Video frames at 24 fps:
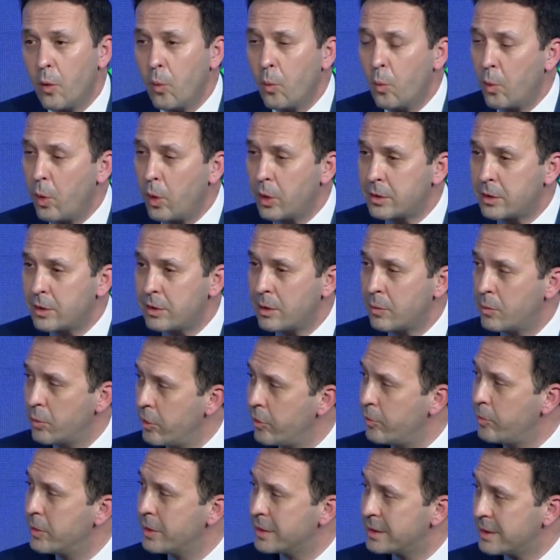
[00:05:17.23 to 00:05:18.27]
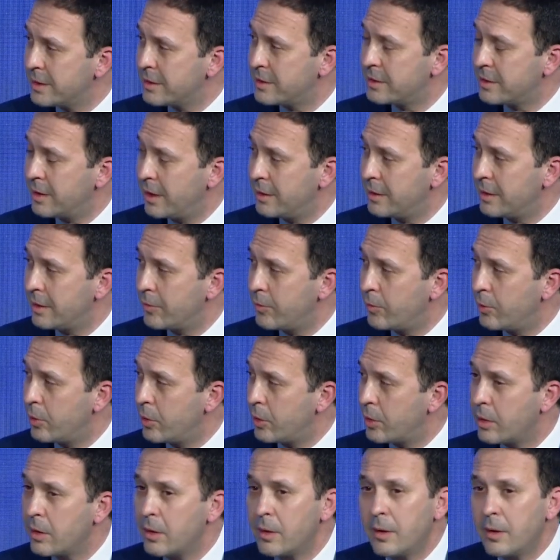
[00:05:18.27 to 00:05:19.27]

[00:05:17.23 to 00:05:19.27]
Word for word: what are the movements are standing for.